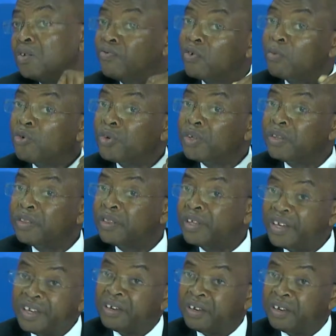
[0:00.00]
from
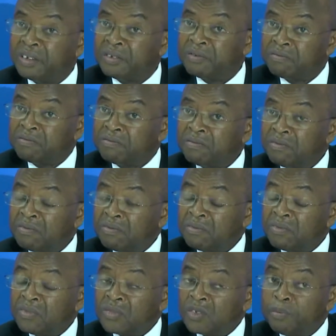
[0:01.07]
within.
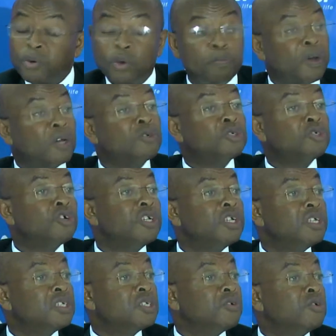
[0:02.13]
Propulsion
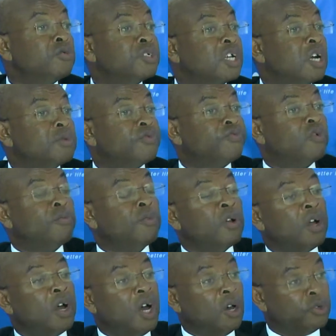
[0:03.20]
is one which comes from
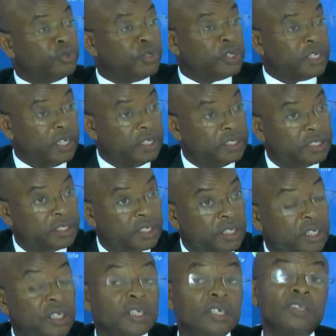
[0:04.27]
outside.
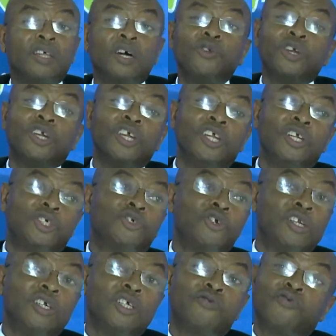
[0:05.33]
Internal
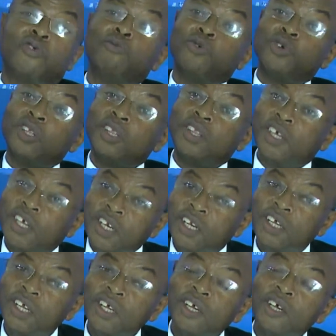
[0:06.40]
ignition is from within.
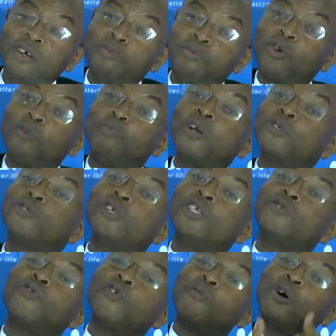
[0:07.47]
Propulsion is
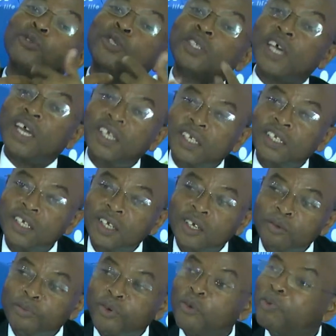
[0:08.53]
from outside.
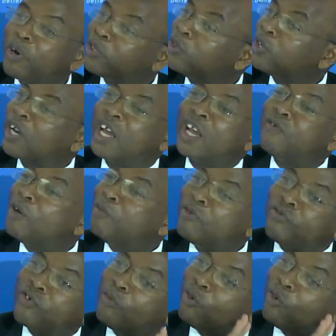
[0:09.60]
Propulsion can never be from